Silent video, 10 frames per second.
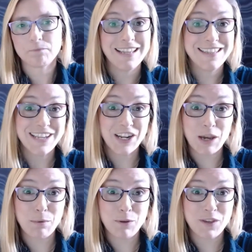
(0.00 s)
Until a
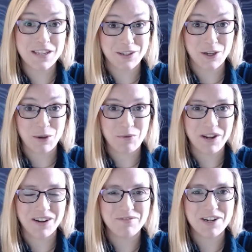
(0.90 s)
couple of years ago, when
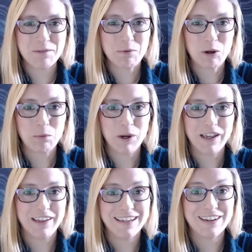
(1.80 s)
I read a book
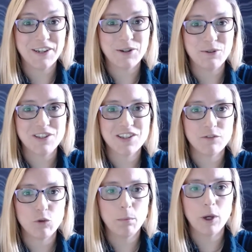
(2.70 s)
by a guy called
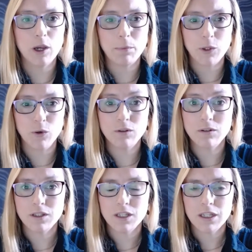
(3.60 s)
Cyril Perpignan,
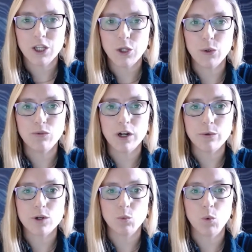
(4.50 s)
who
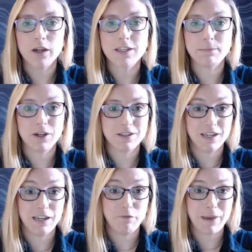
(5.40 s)
wrote Work Smarter,
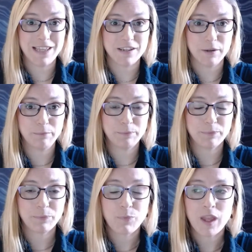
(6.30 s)
Live Better.
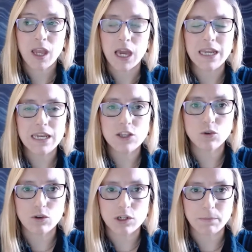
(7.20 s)
And he
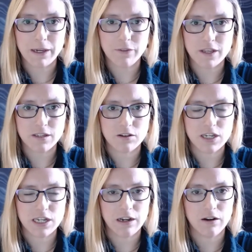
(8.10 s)
talked about this
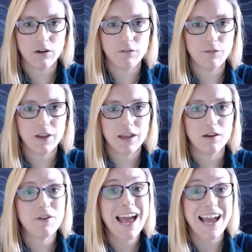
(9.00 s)
idea of
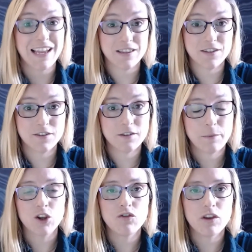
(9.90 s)
hats
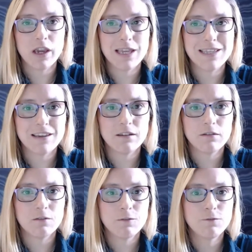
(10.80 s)
and
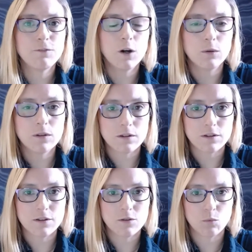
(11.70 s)
creating
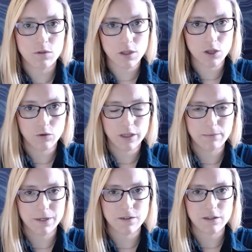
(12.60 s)
folders within your
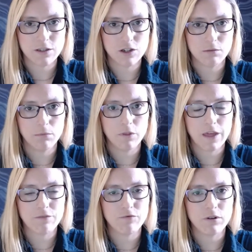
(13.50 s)
email system
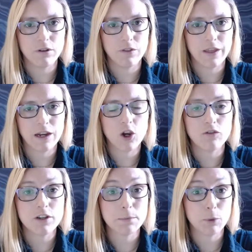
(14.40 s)
that
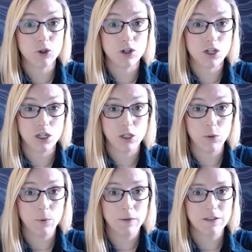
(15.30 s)
correspond
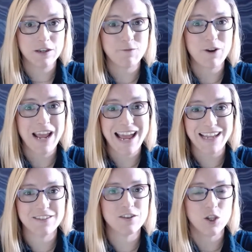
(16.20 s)
to the different
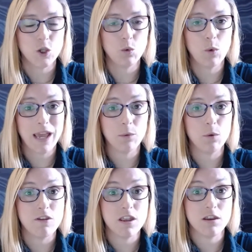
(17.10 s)
hats that you wear
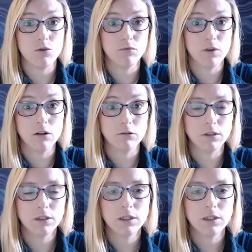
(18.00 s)
within your role.